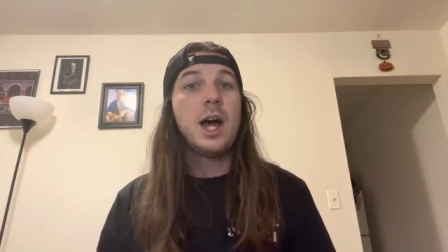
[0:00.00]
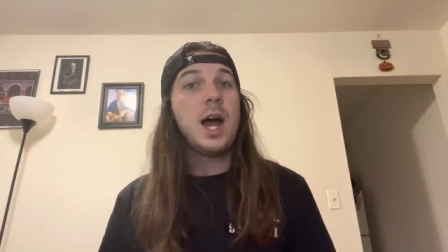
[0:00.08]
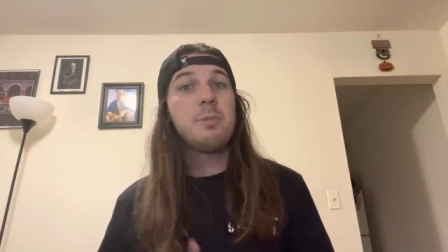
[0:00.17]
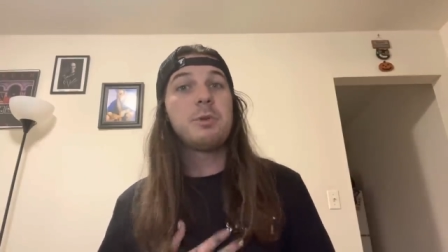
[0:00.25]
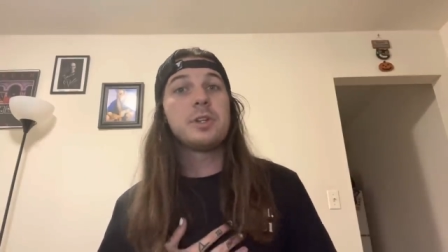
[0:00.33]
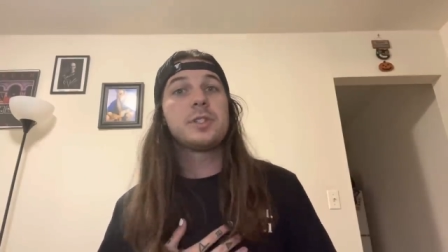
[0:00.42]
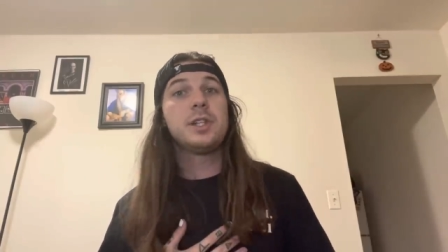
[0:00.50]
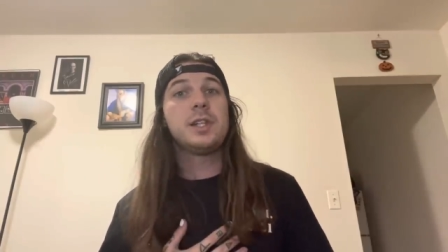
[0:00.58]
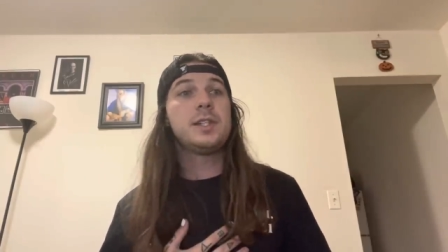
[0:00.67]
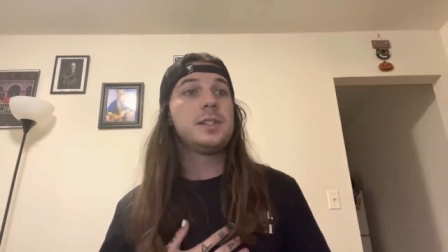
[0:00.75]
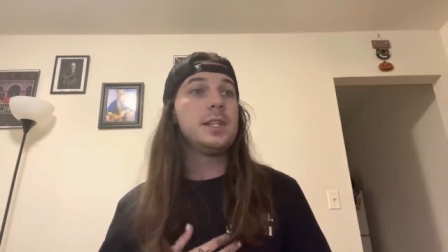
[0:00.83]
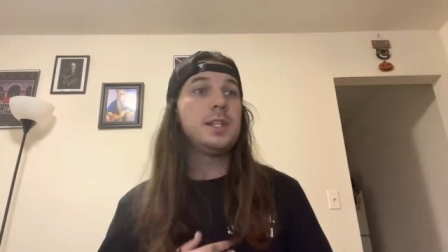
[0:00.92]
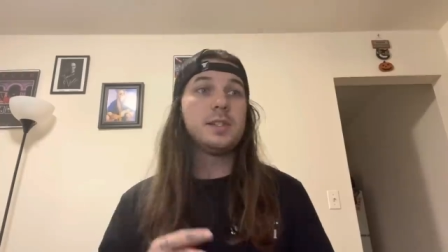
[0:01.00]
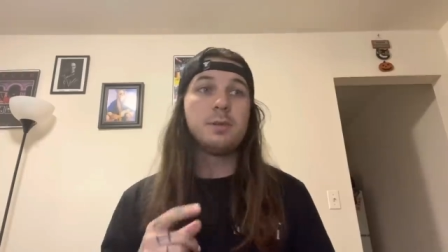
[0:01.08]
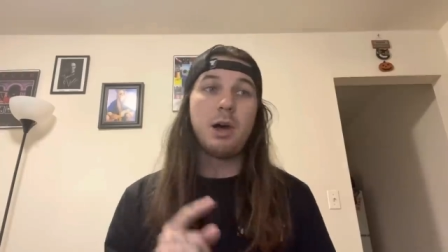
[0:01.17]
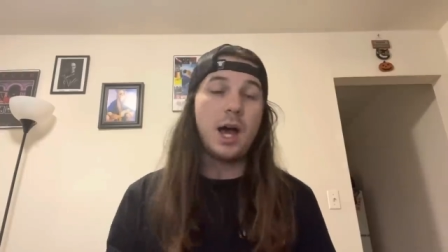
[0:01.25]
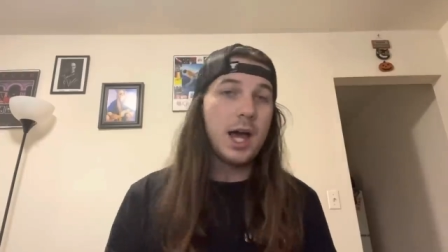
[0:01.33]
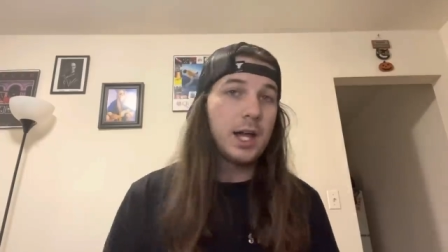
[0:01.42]
I personally see
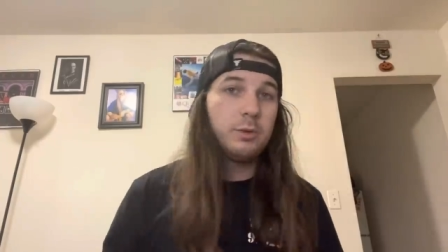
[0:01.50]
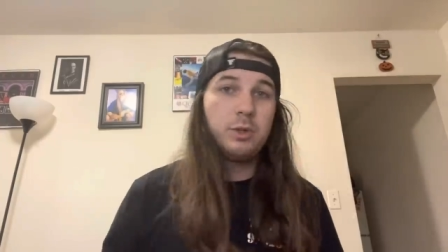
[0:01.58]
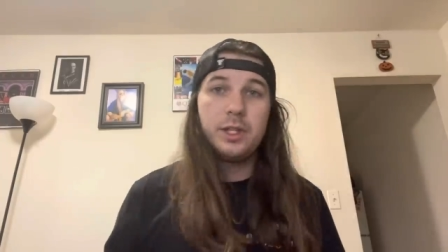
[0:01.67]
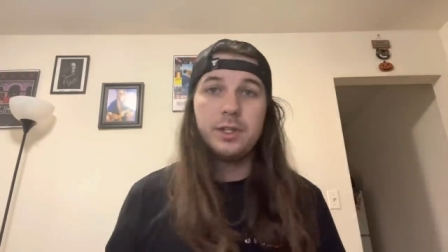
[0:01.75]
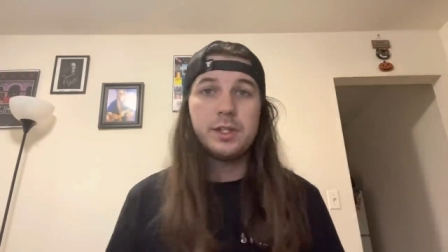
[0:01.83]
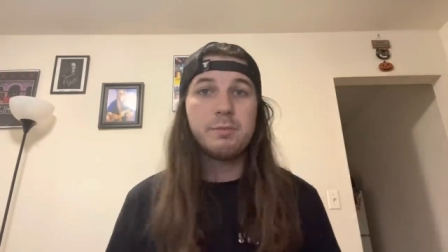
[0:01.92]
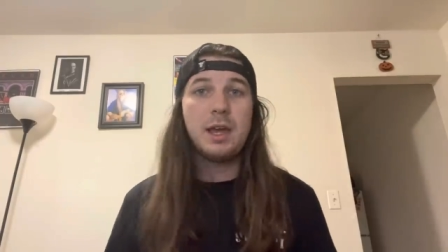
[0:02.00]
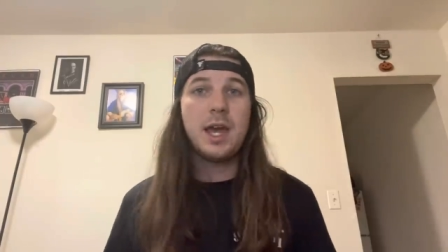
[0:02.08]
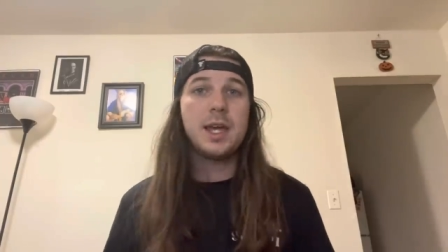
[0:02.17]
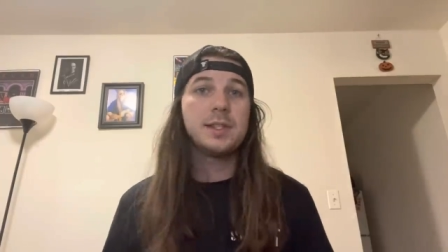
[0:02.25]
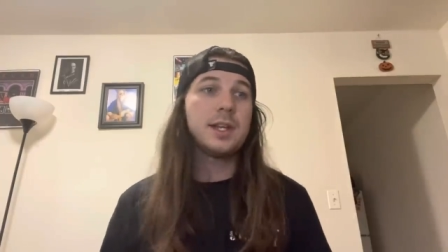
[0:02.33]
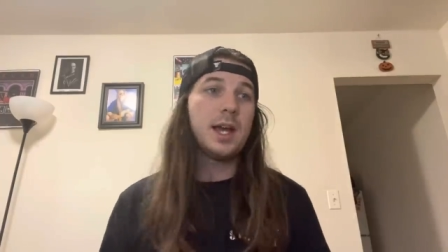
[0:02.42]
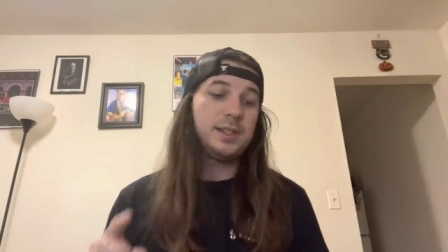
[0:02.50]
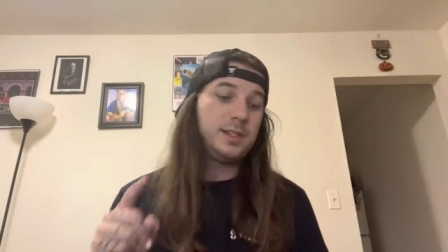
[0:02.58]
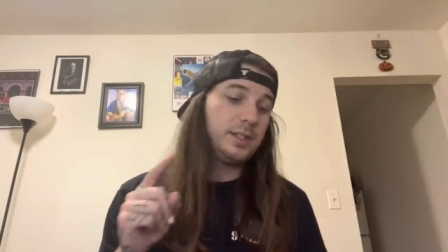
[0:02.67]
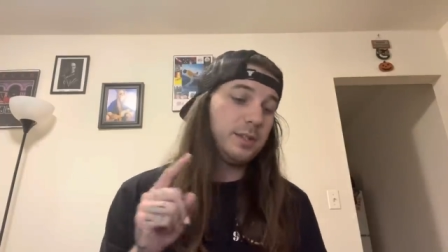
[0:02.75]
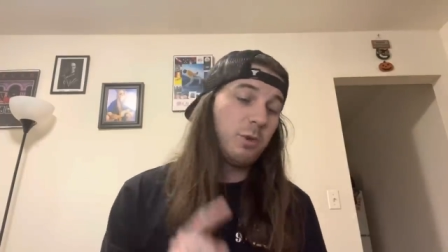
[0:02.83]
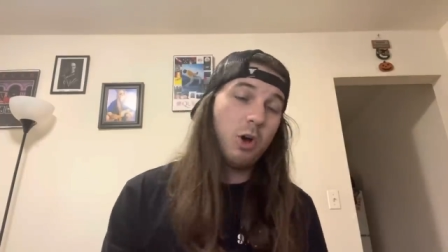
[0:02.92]
some Iowa in this mask, I
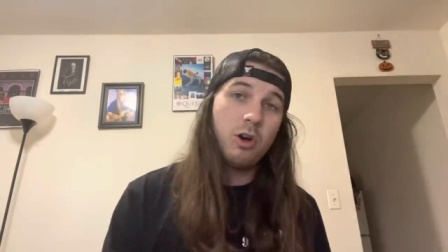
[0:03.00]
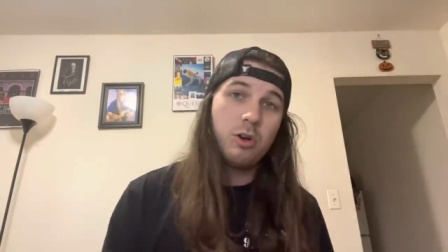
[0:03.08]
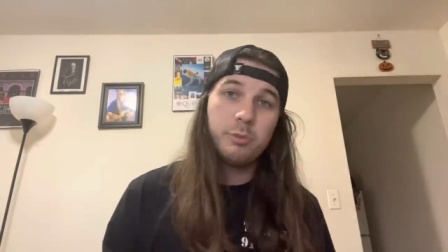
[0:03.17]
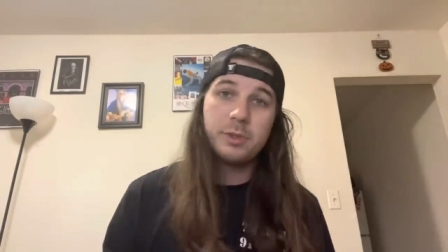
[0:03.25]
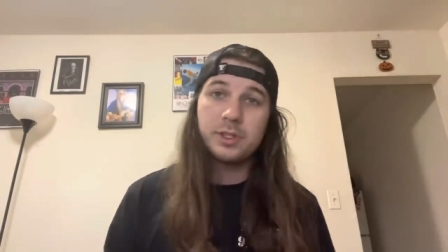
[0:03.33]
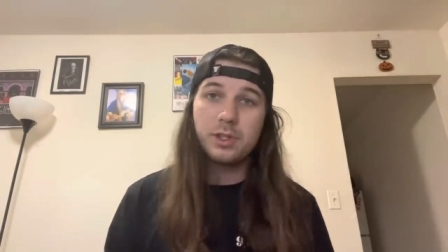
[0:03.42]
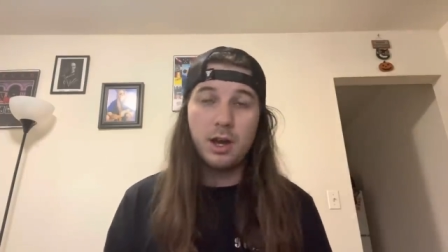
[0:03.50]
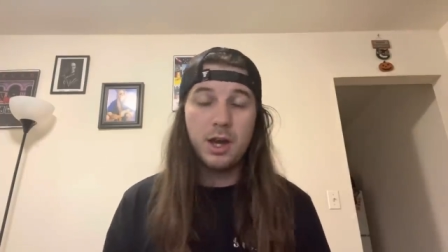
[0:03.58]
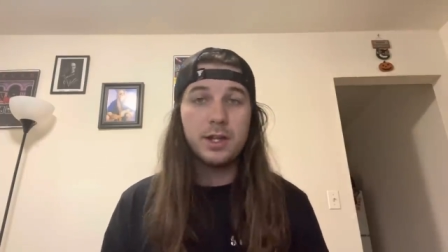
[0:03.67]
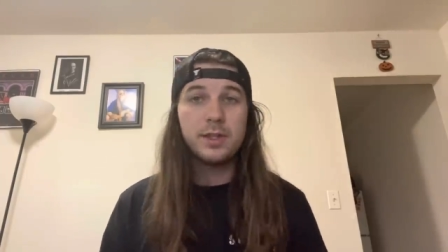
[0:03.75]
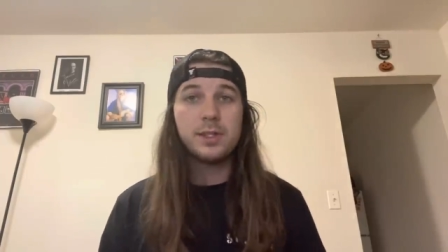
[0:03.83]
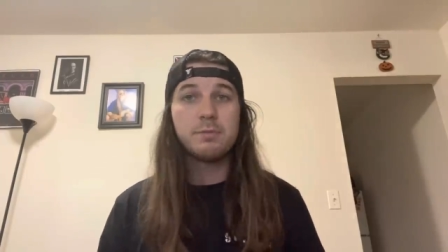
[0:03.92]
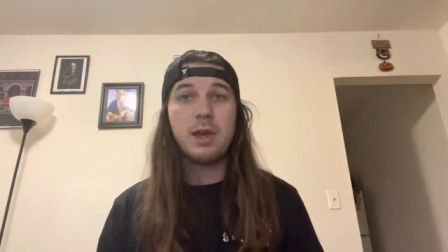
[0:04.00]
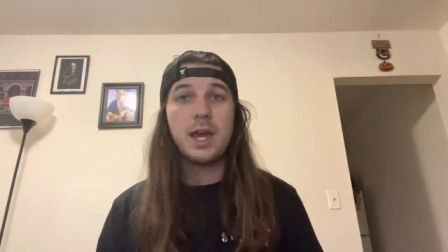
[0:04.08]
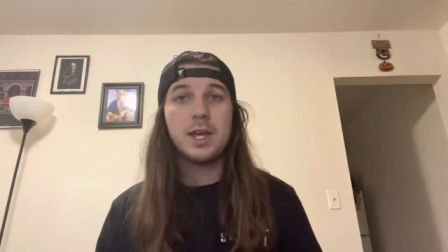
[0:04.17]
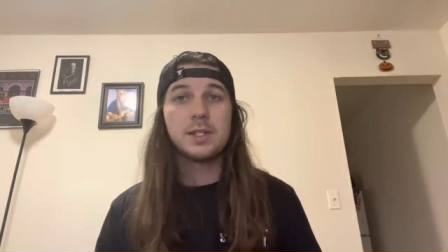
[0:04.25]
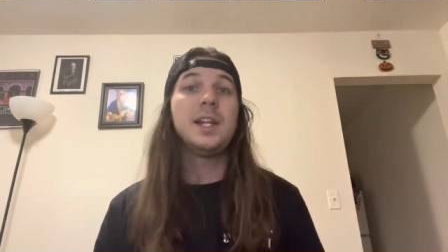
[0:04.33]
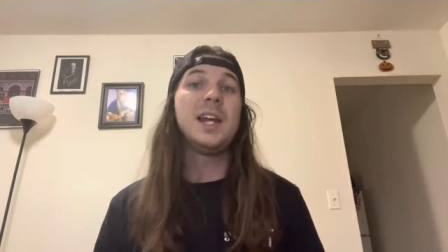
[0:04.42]
see some All Hope Is Gone in this
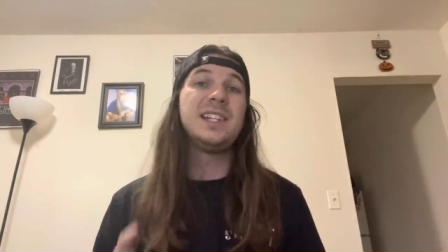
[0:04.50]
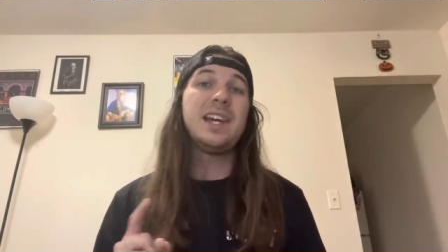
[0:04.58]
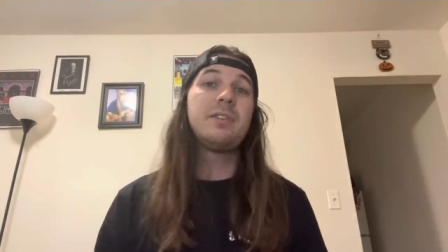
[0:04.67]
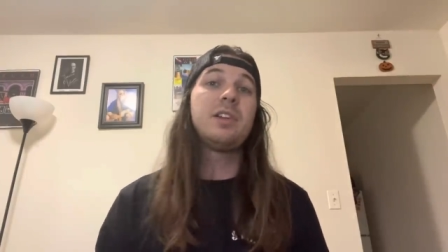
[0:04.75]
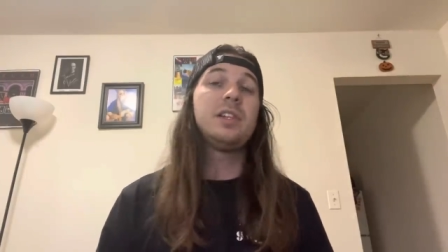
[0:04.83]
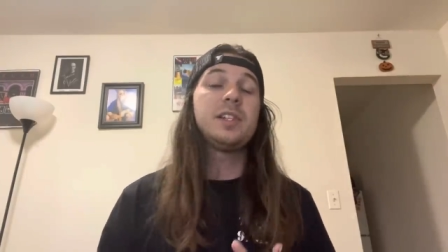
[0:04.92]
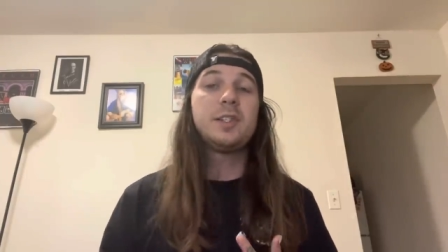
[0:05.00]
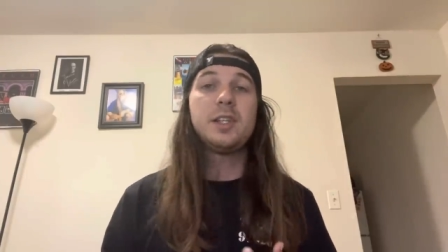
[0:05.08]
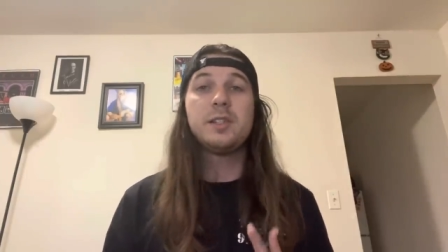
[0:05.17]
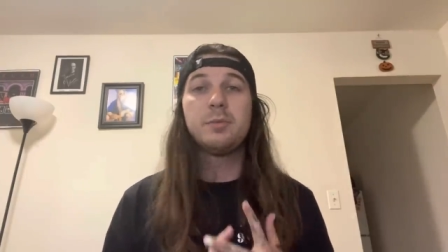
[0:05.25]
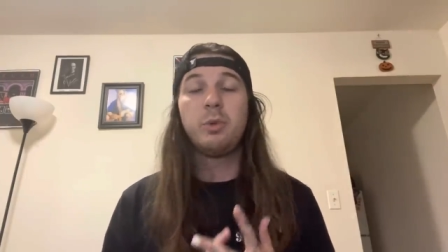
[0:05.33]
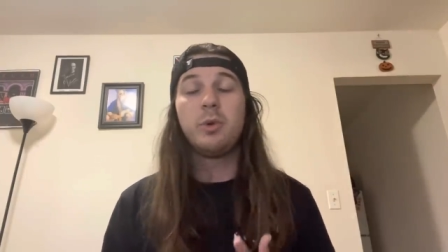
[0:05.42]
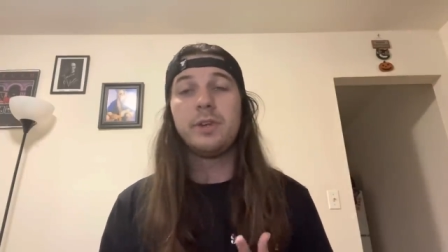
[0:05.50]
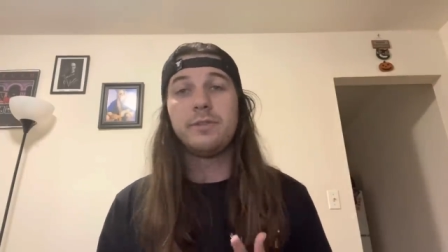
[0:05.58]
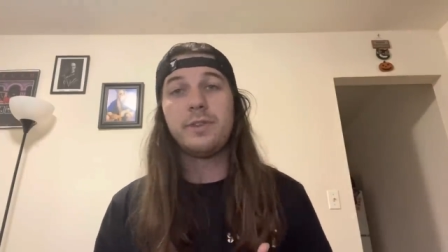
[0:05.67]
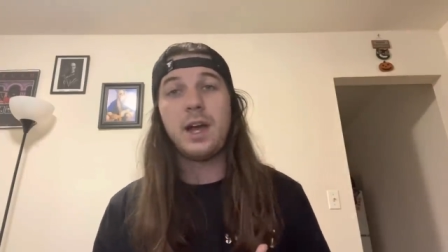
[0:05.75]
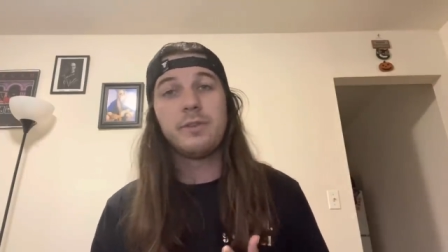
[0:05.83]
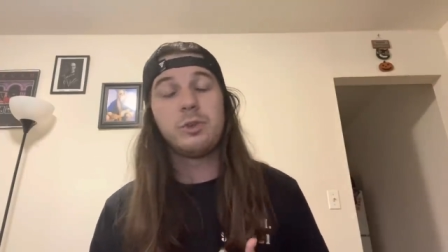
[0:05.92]
mask, and I definitely see some
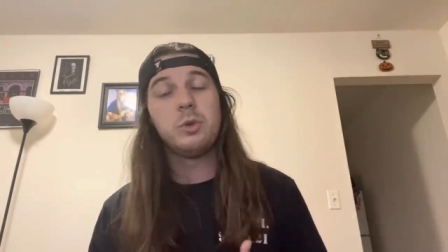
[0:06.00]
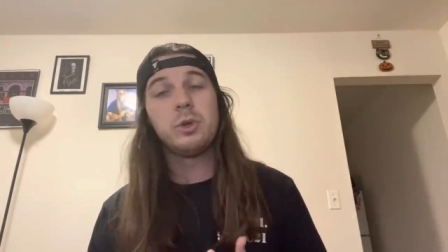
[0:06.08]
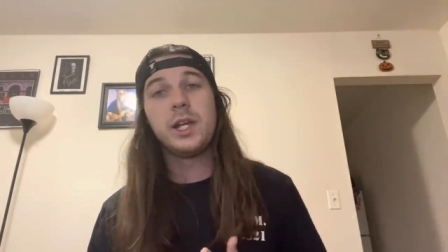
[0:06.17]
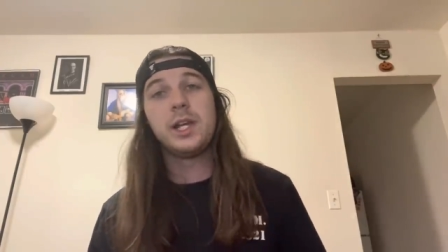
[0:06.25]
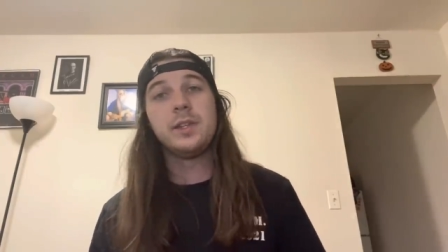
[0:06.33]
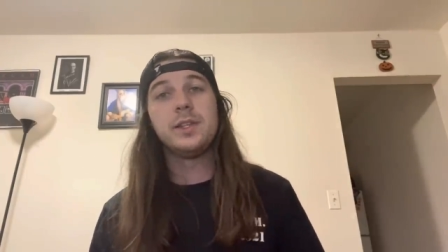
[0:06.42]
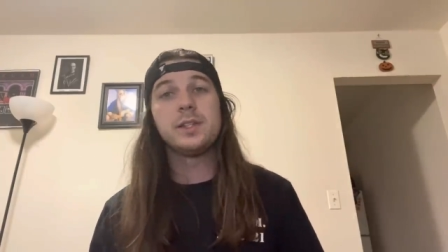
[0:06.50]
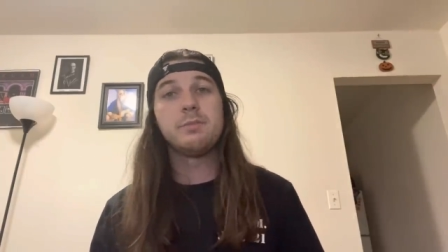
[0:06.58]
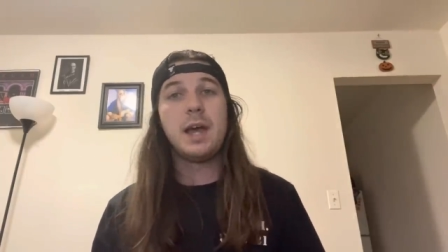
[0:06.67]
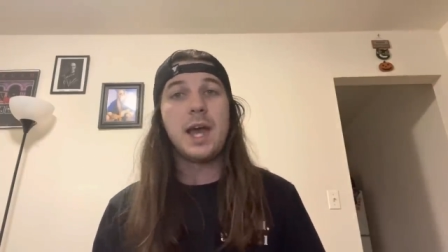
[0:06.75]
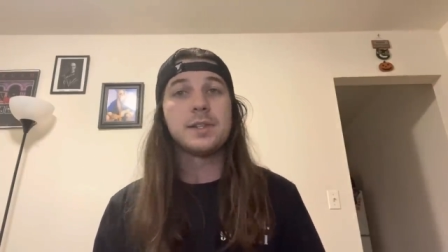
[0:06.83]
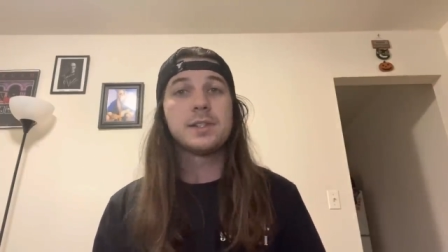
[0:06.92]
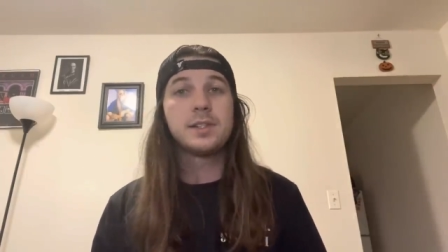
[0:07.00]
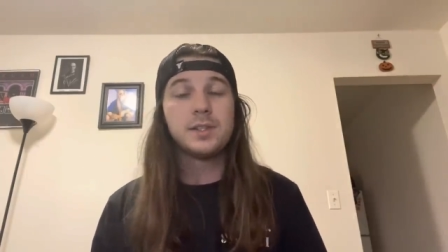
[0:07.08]
0.5 Corey in this mask.